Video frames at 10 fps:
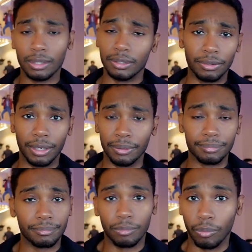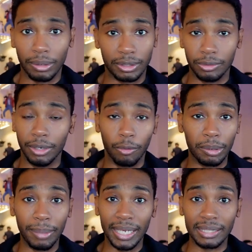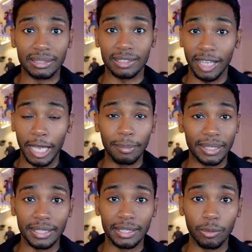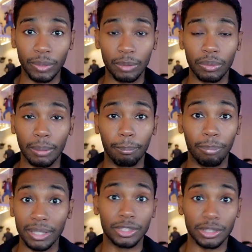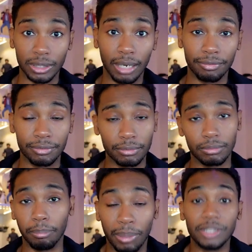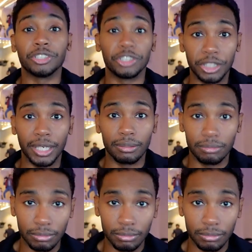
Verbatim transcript: you know, it's you know we may get slammed of the week with a bunch of stuff bunch of shit.